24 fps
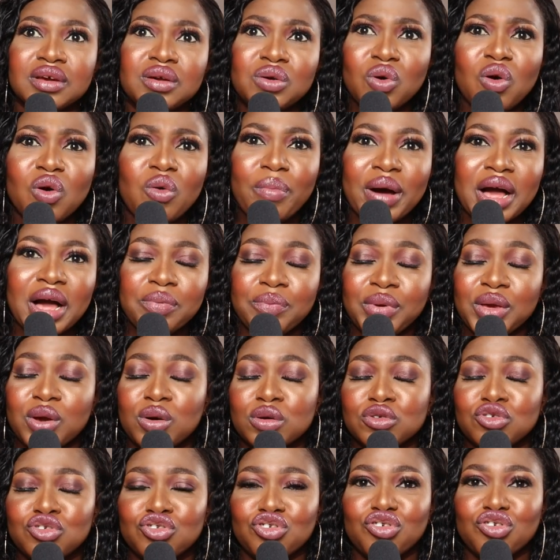Go back
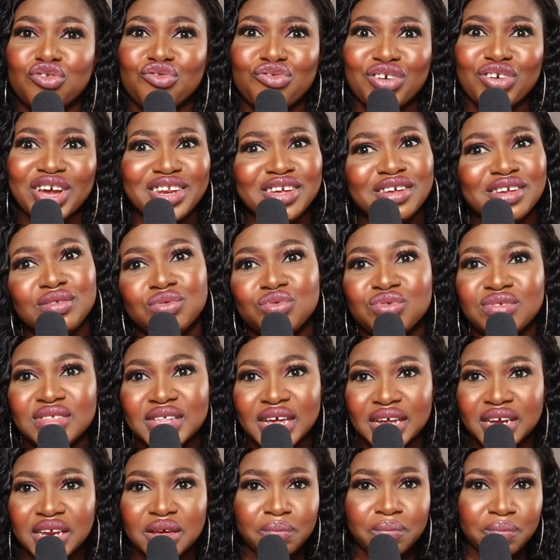because you're ready to
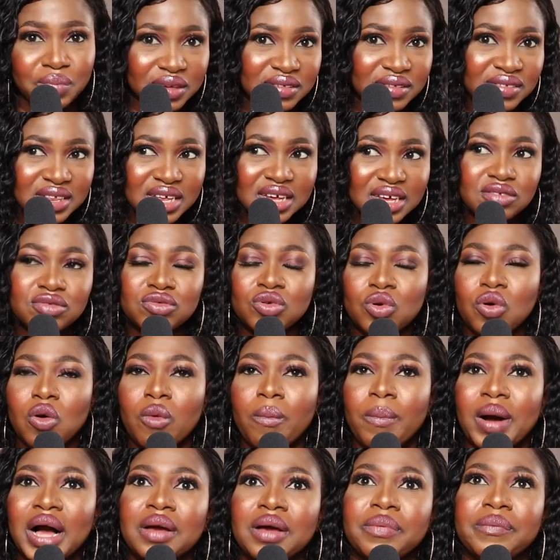start a business. Go
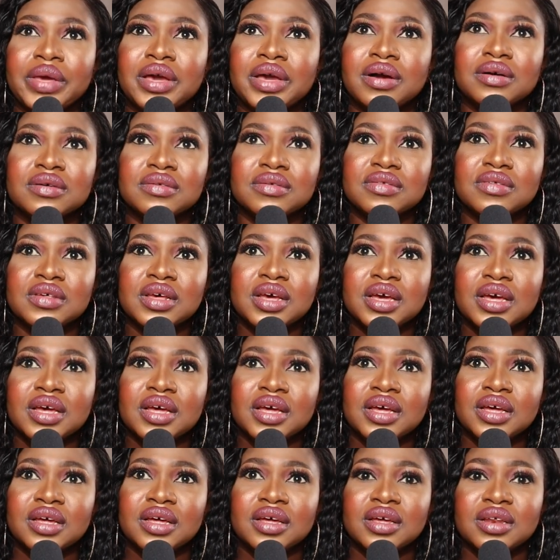back because
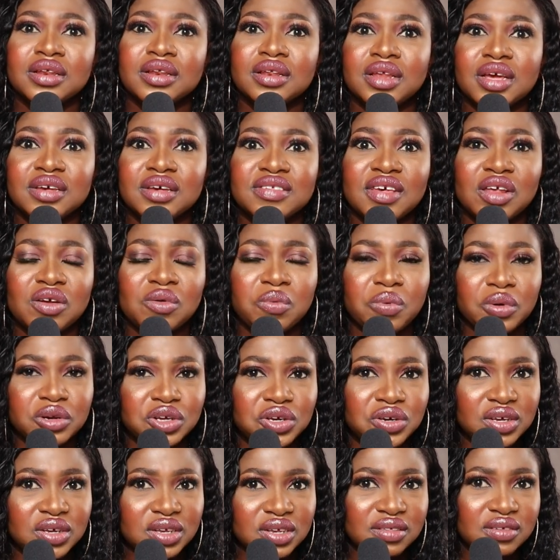there's an
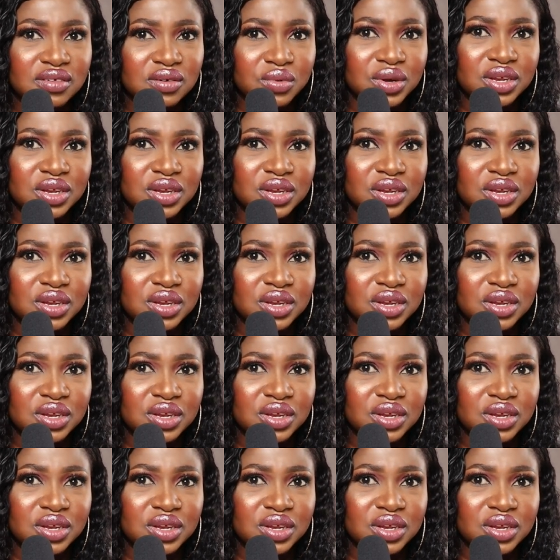opportunity